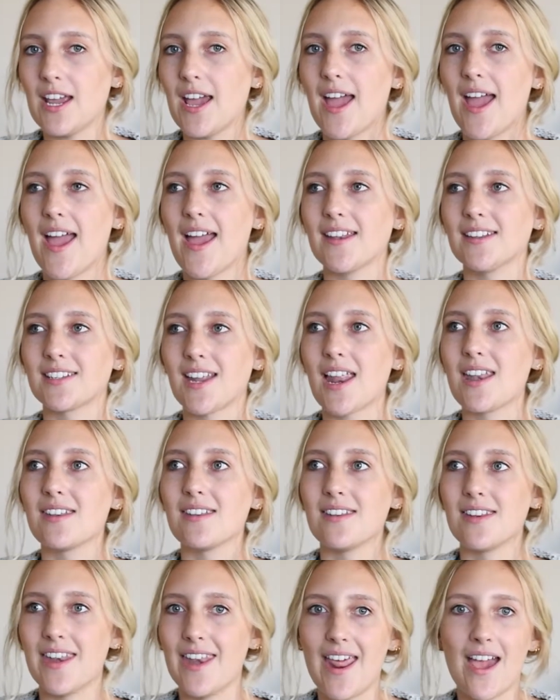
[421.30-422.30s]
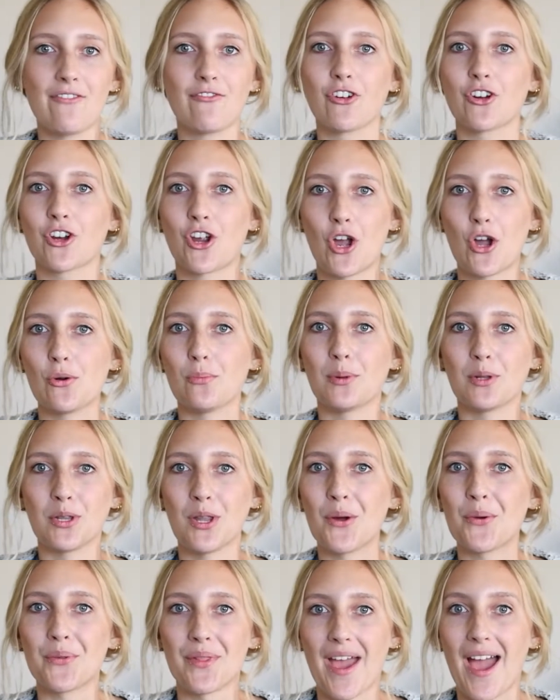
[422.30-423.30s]
and never go
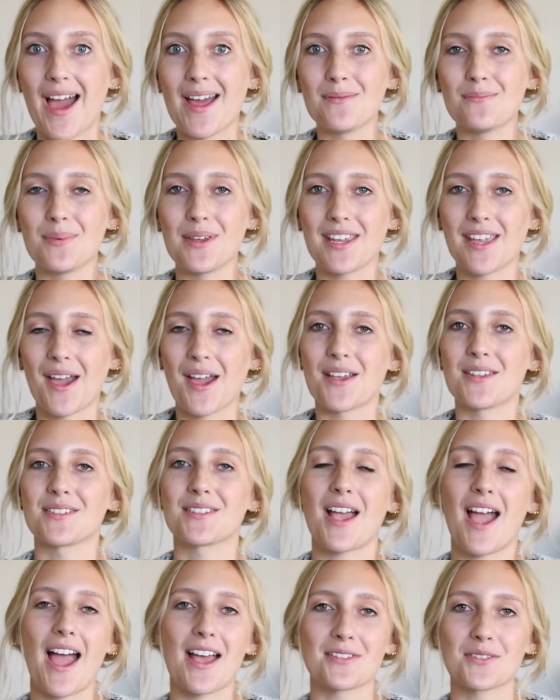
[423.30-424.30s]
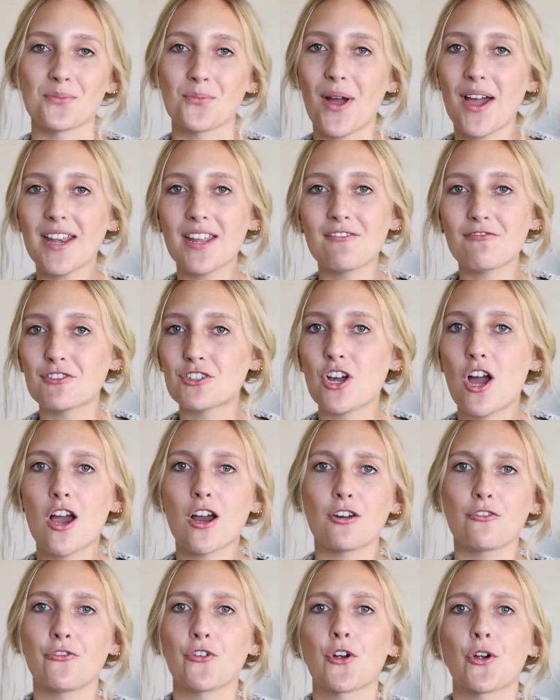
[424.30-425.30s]
below that, because as a wedding
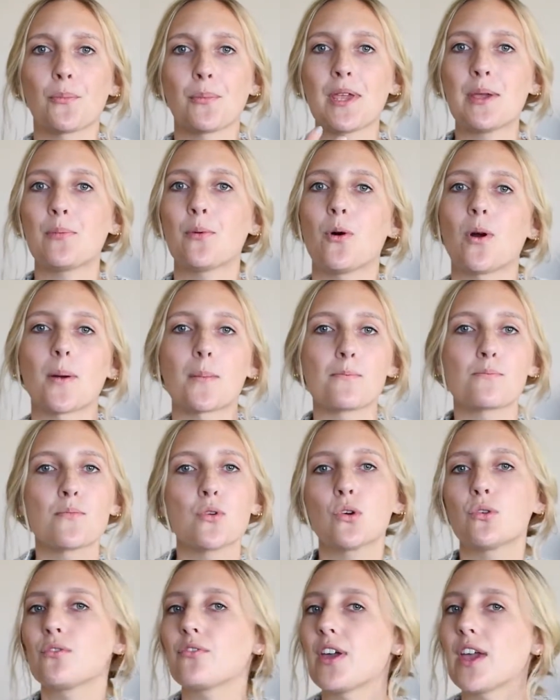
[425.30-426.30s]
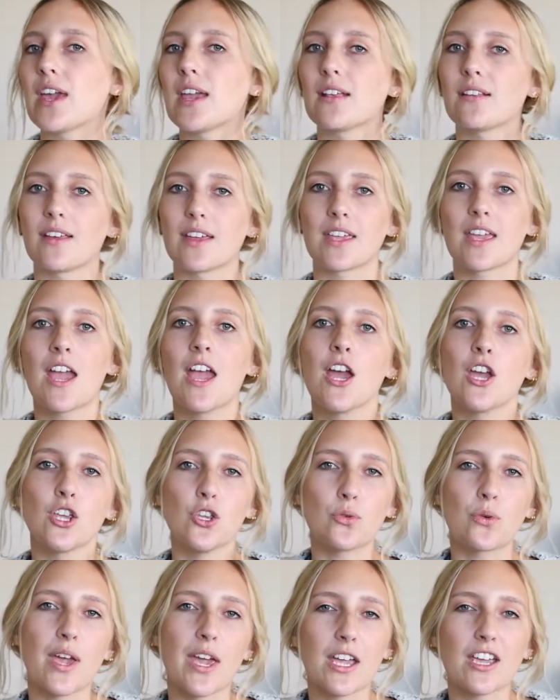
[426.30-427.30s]
photographer, people are moving, like
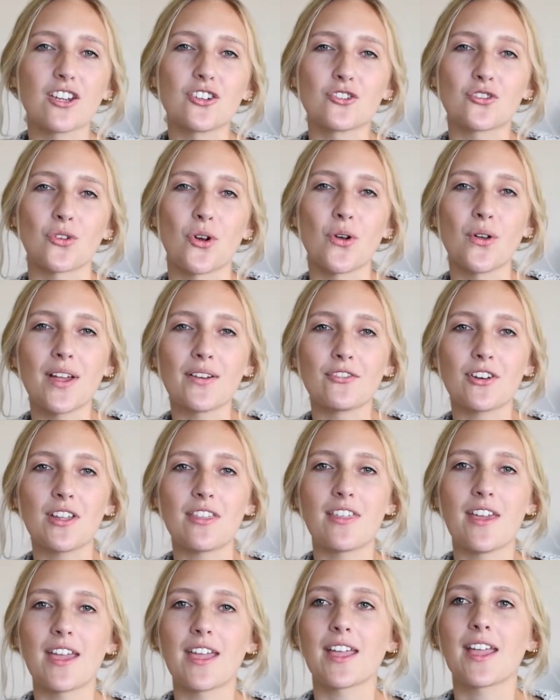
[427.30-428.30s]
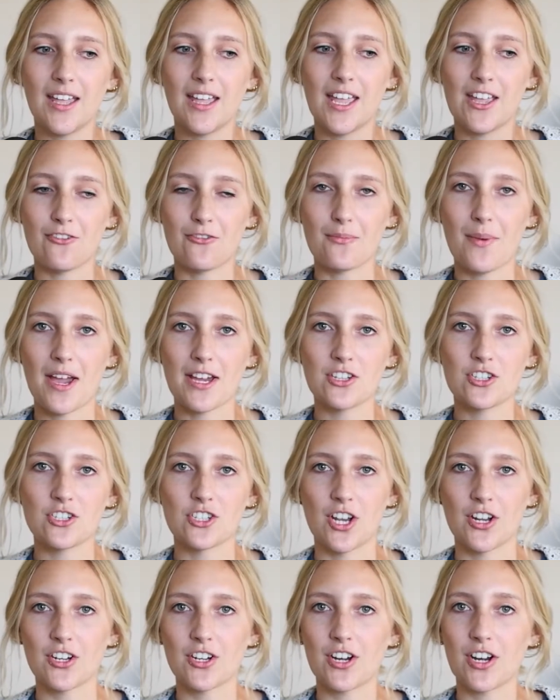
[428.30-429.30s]
you can't control everything. If my
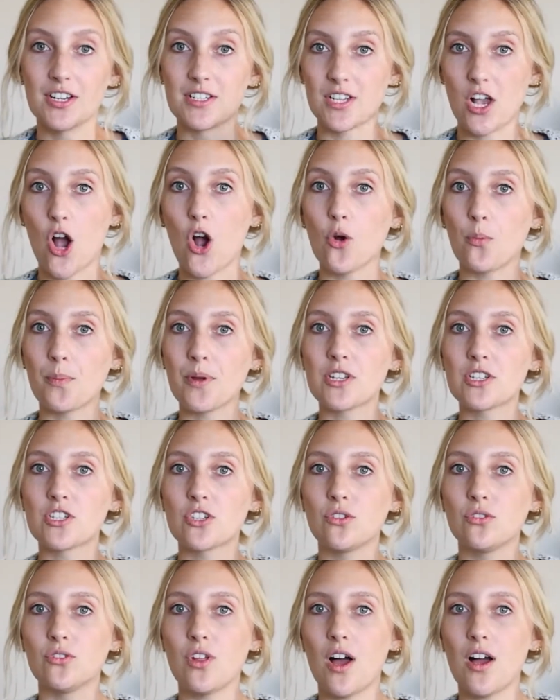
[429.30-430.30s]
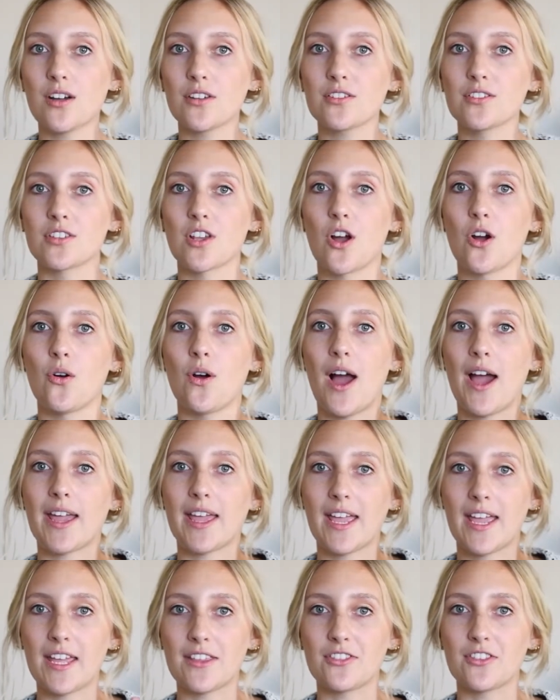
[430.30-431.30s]
shutter is open too long, so I
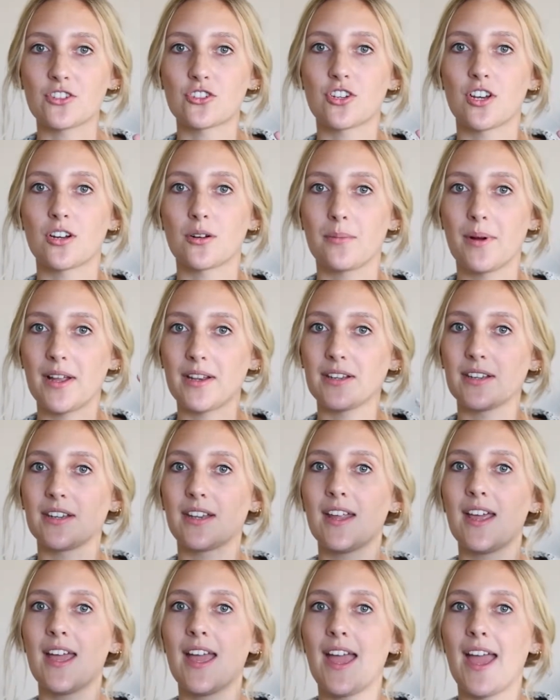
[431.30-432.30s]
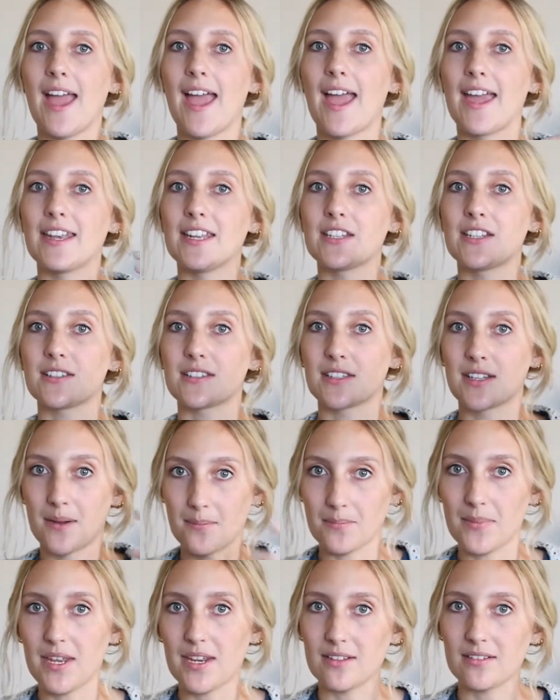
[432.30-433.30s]
hit the shutter button and it doesn't
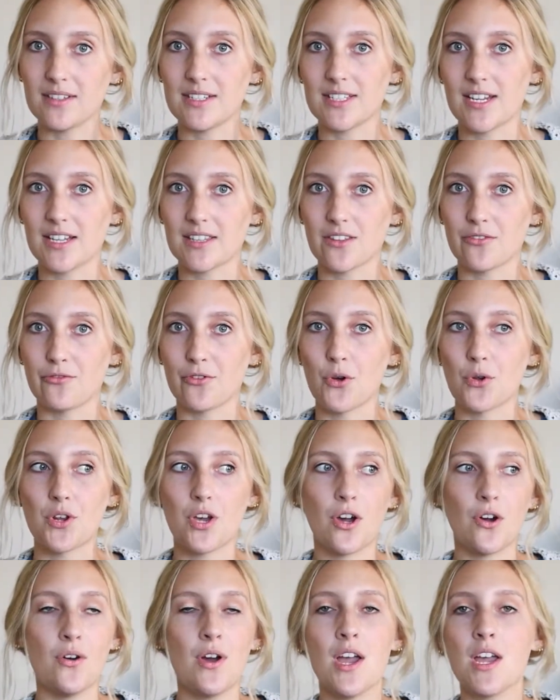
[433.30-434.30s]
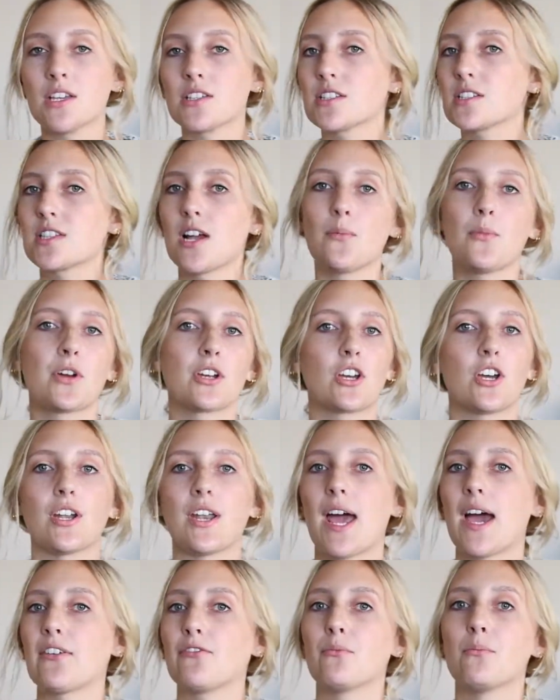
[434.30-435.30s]
immediately take the photo, someone could
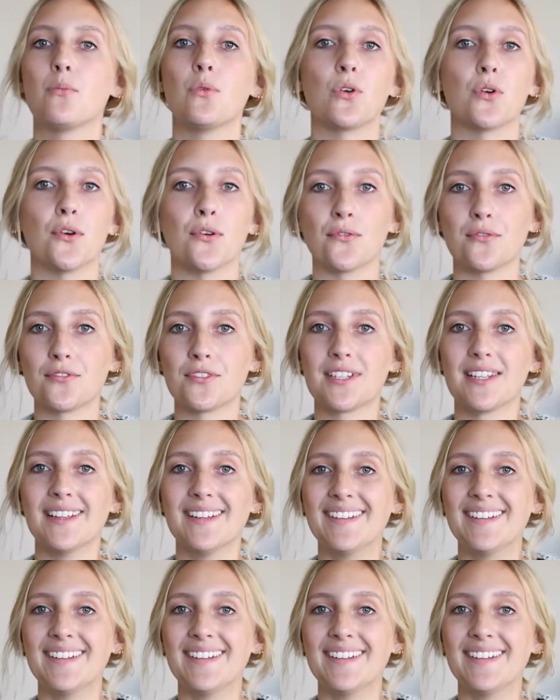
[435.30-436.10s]
have moved